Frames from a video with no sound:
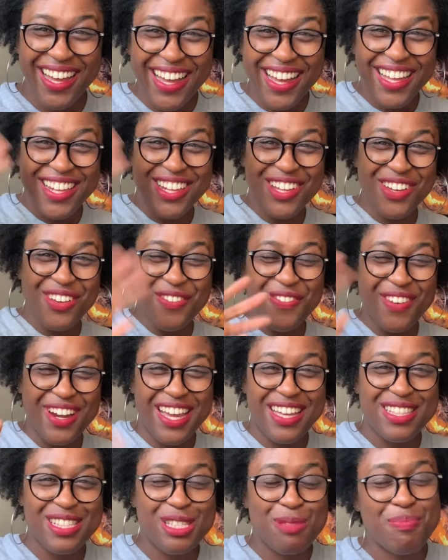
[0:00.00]
Hello
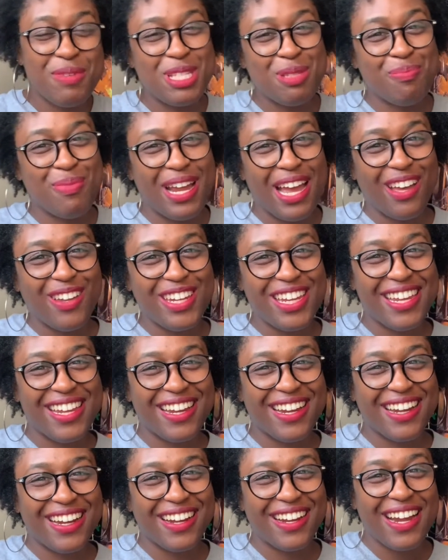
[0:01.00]
friends, Miss Brown here.